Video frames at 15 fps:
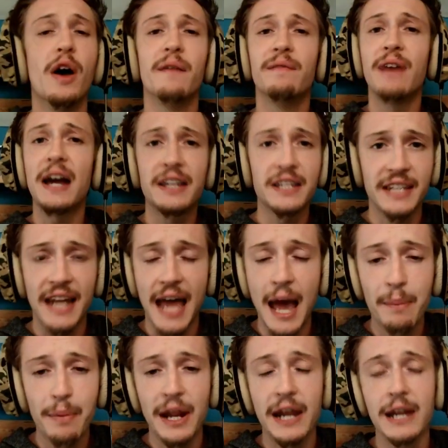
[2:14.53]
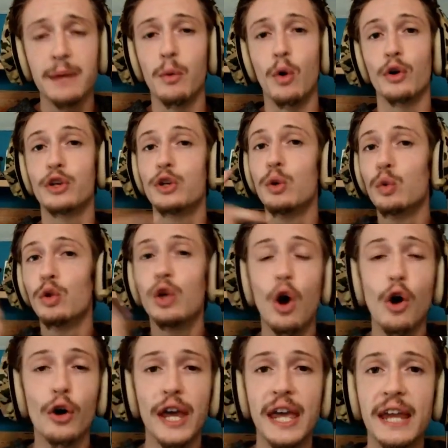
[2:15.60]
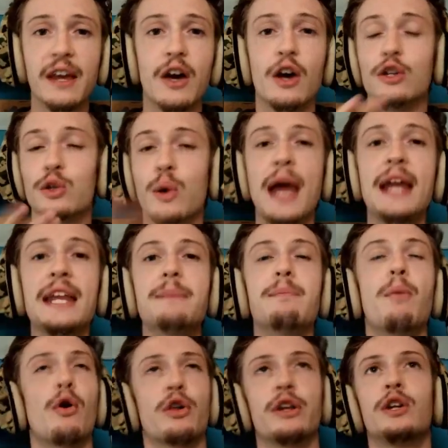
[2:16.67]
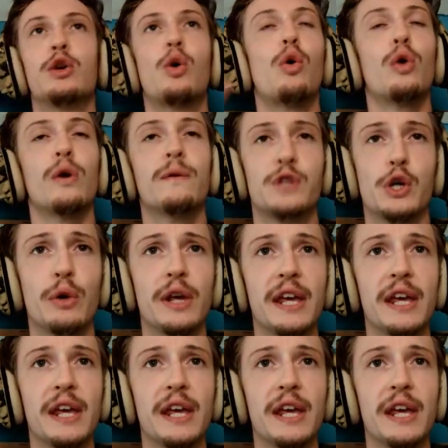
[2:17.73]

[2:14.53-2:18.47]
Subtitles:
that doesn't happen anymore. You log in to any modern Call of Duty